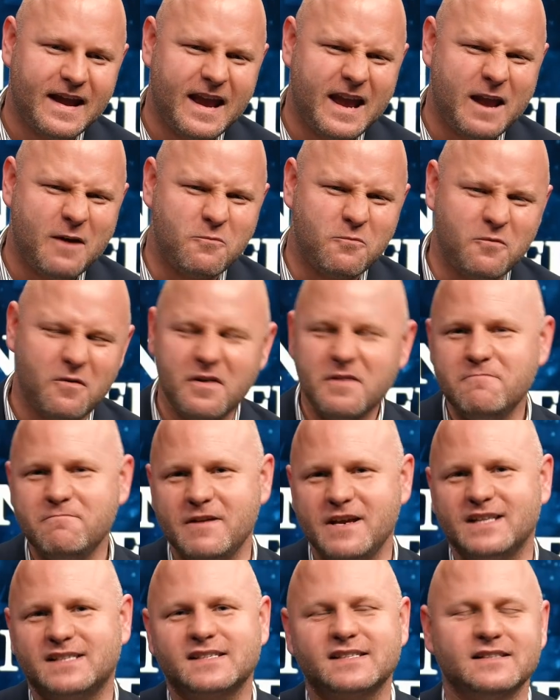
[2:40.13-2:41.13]
it would
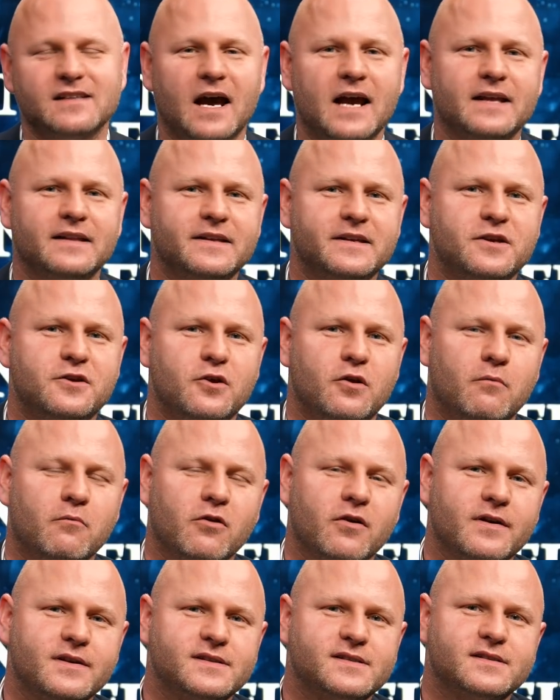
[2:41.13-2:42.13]
be slightly
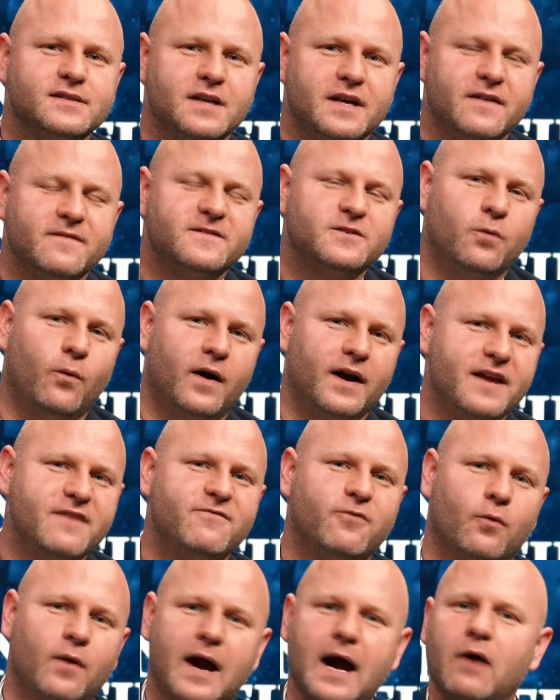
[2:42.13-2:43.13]
humorous if
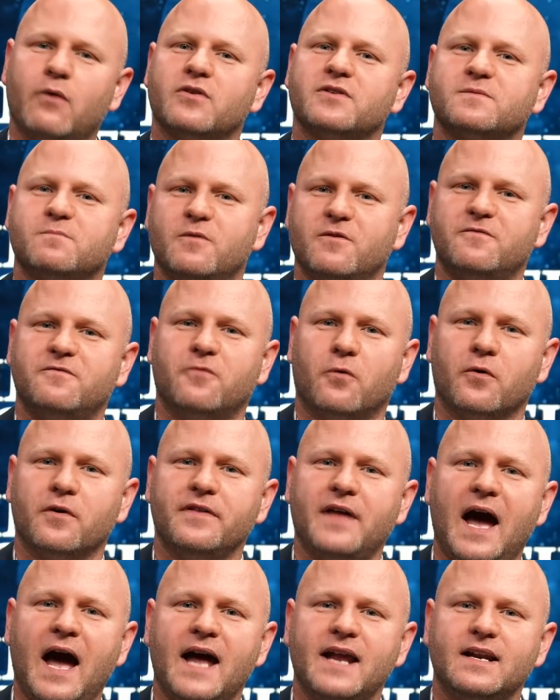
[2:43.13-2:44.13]
24 hours before
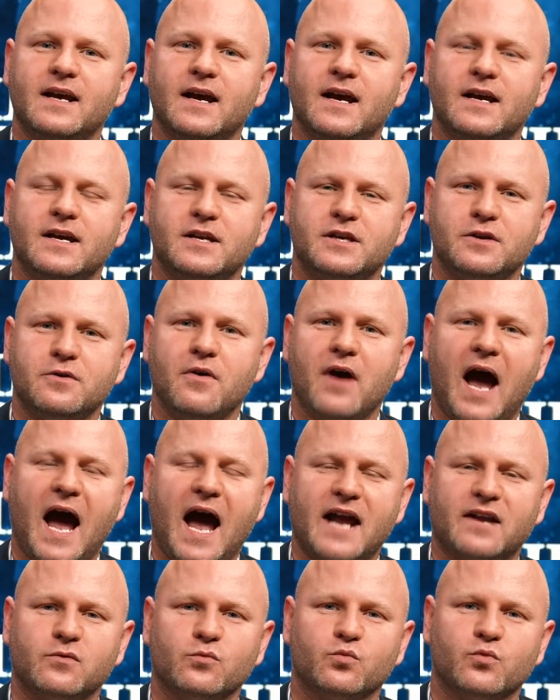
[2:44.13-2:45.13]
that you
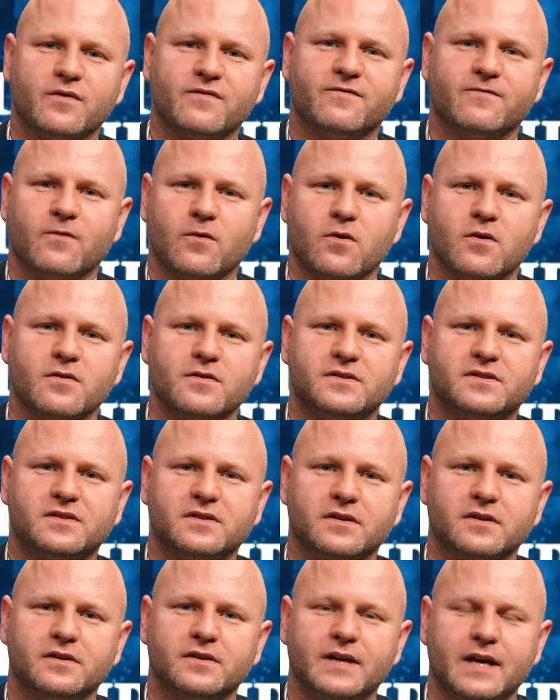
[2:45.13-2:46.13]
hadn't referred
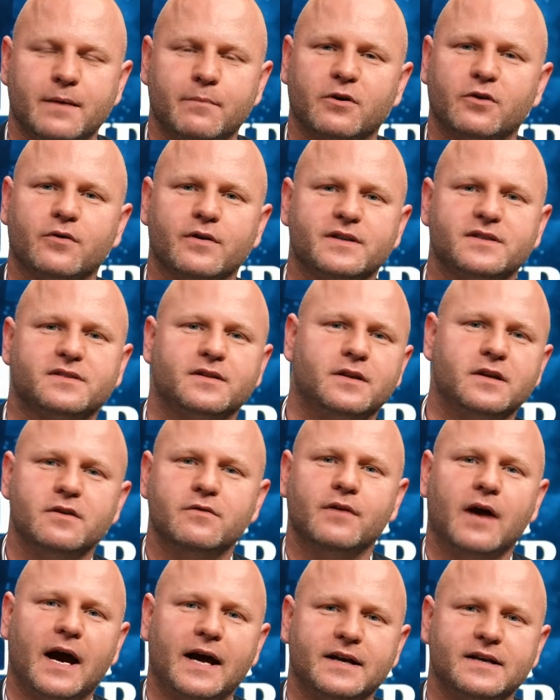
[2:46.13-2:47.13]
to immigrants in the
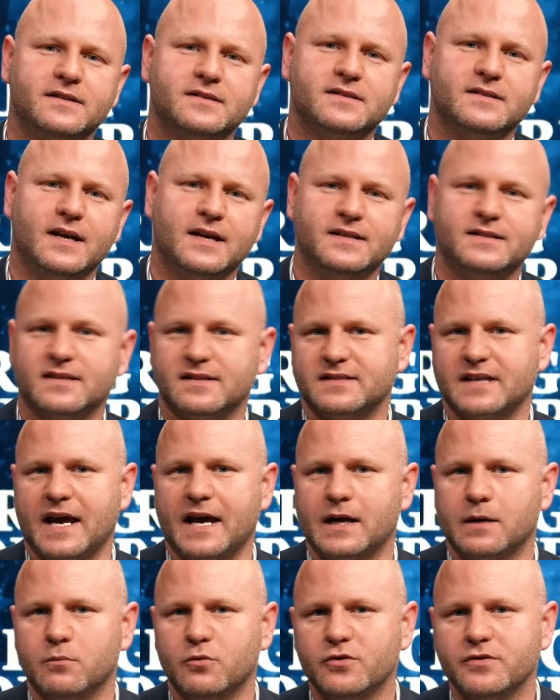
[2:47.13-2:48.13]
United States as
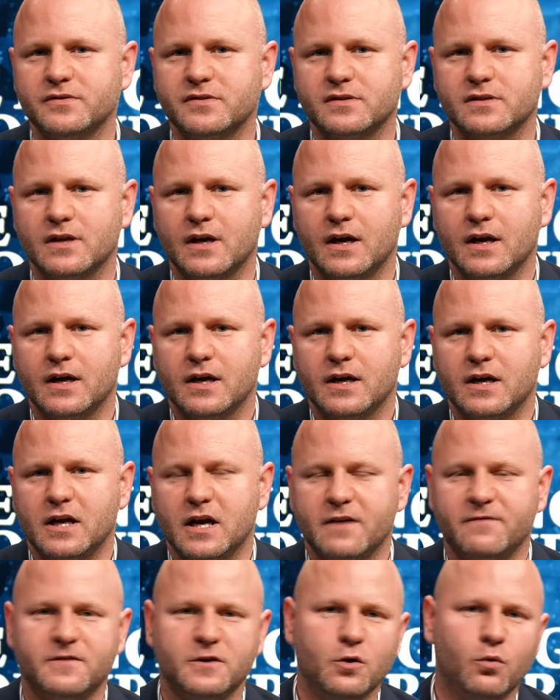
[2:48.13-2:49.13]
animals.
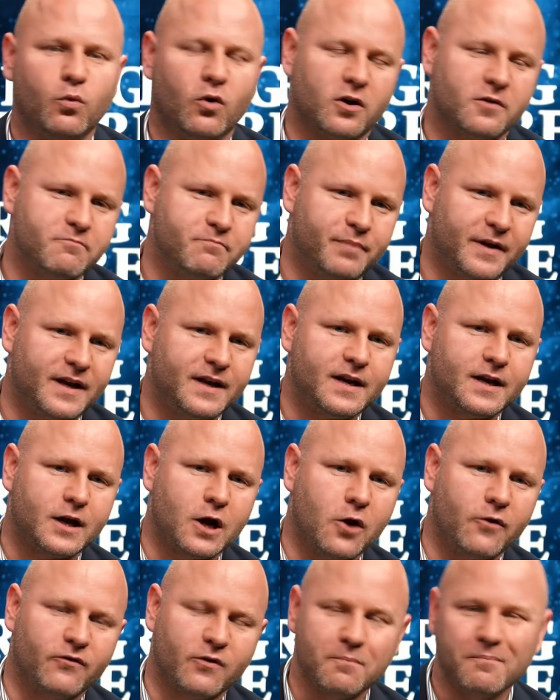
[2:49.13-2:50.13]
If you weren't bending
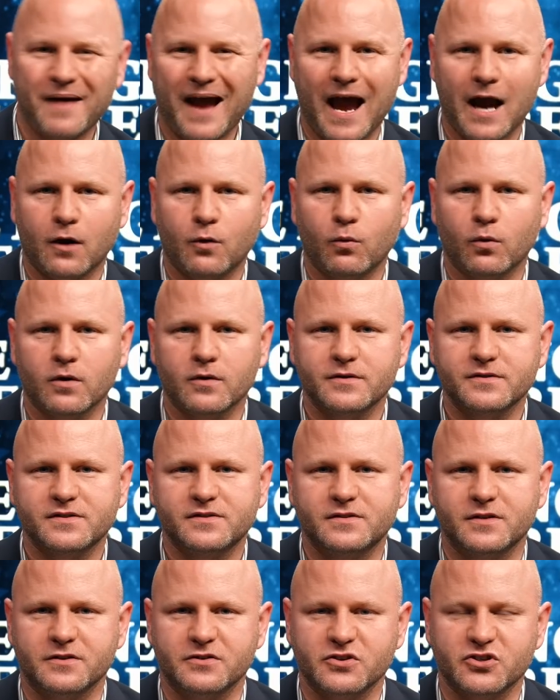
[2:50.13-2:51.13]
over backwards
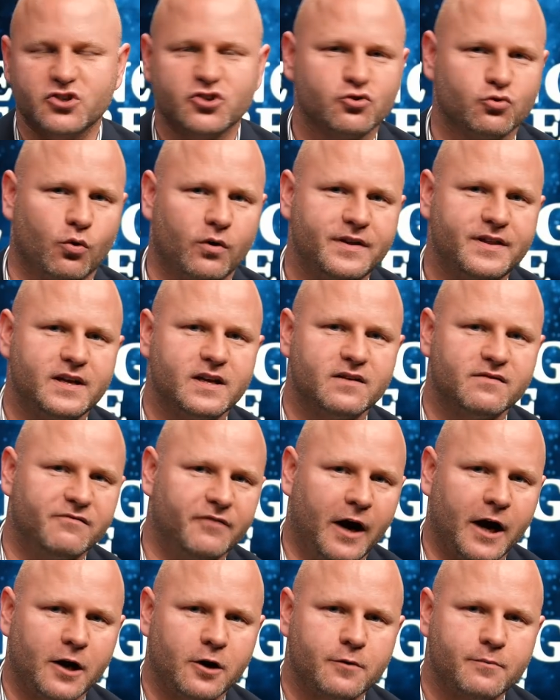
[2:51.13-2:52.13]
to destroy the
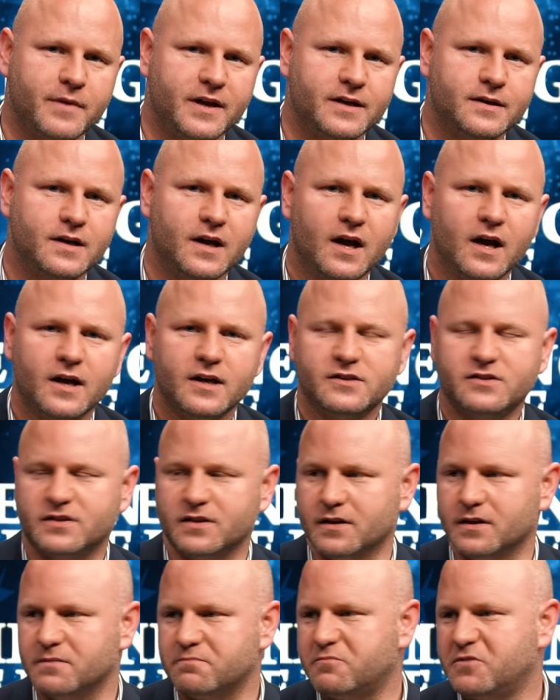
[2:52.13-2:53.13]
environment,
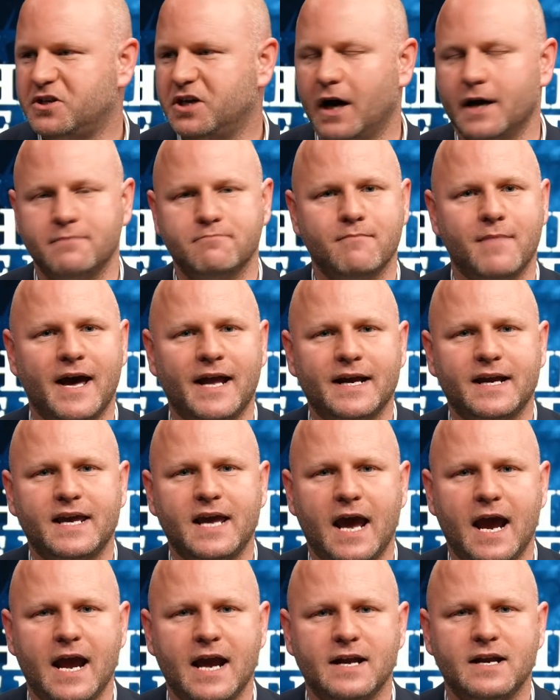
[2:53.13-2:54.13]
to cut
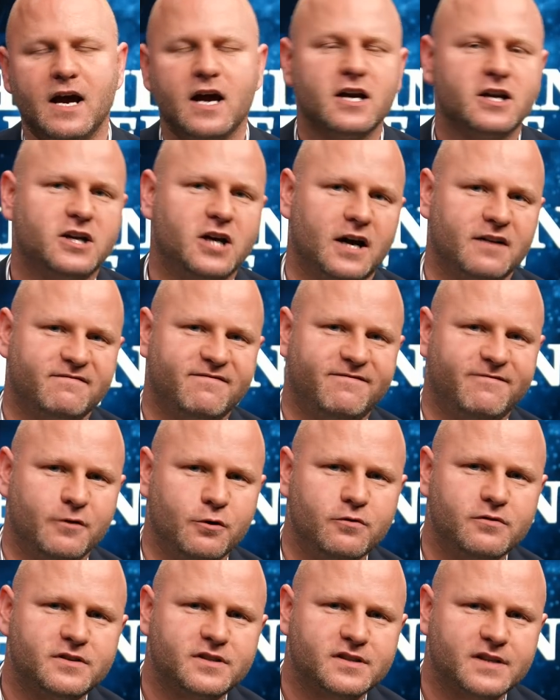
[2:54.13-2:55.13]
Medicaid, cut
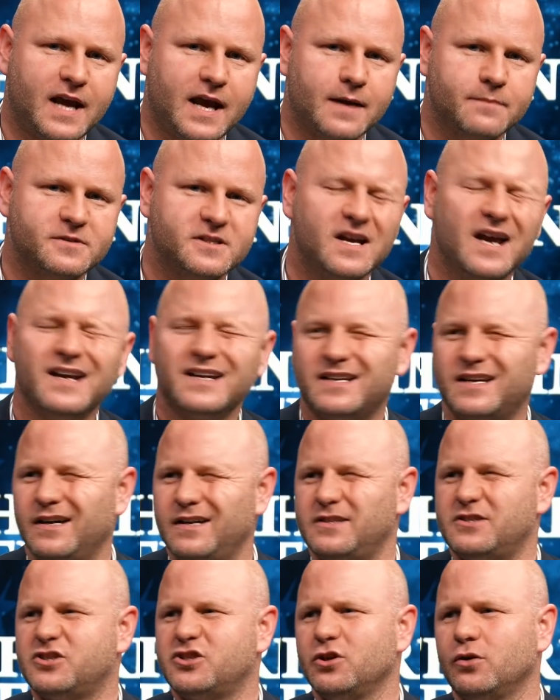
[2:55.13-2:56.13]
food stamps,
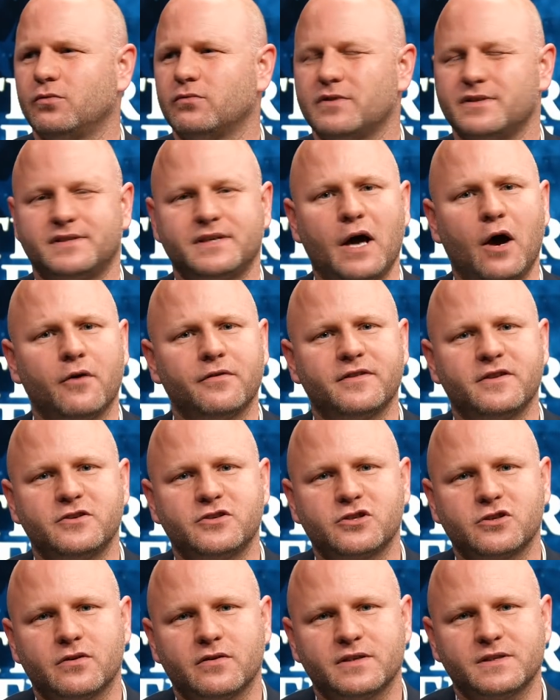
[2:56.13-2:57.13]
cut children's health
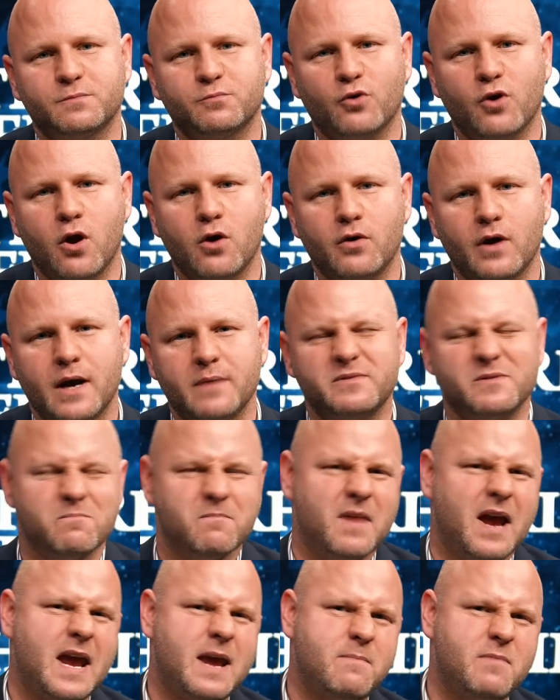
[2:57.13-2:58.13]
insurance programs,
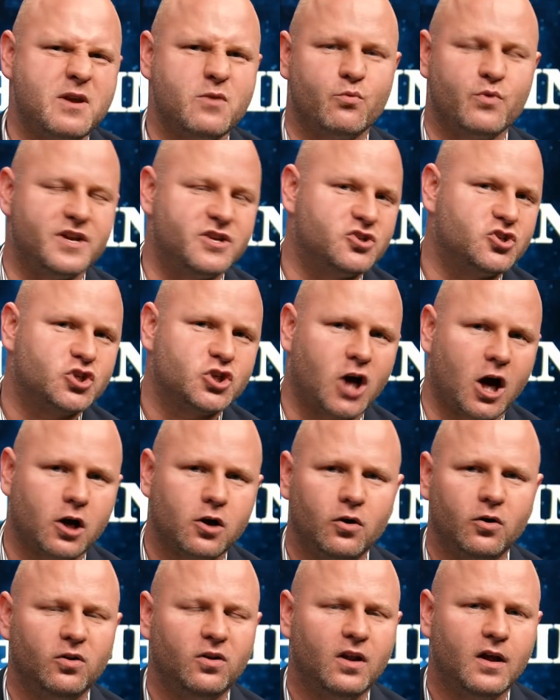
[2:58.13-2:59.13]
maybe we'd
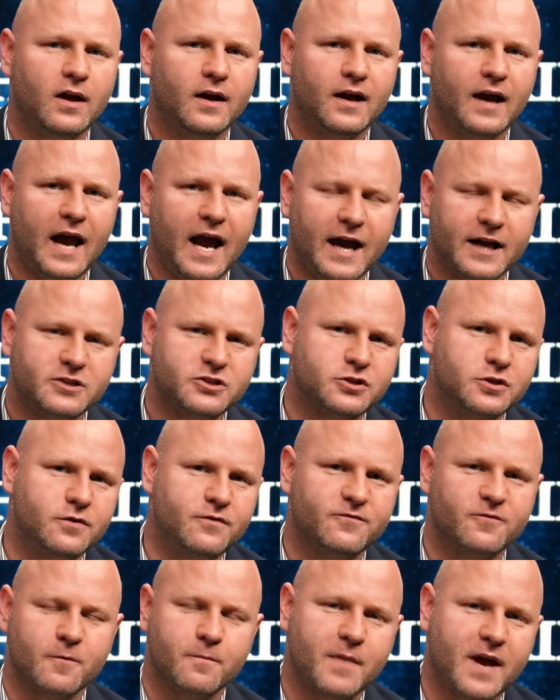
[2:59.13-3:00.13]
chuckle at
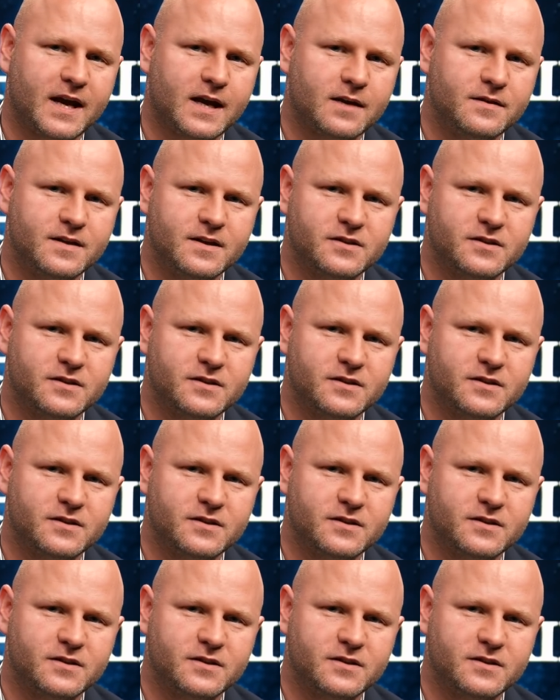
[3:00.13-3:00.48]
you for making